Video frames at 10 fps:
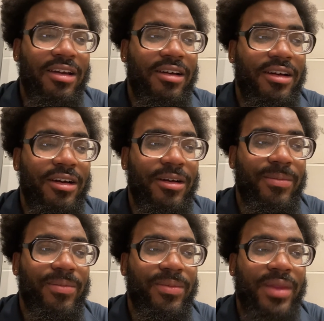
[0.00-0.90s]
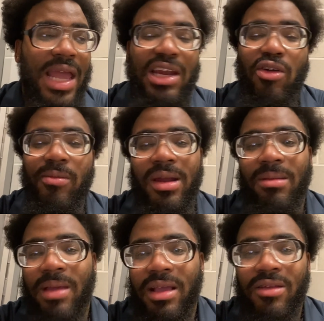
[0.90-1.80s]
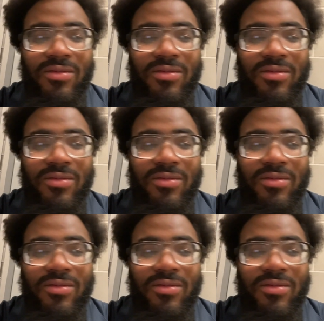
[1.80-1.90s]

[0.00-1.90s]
Um, ain't nobody making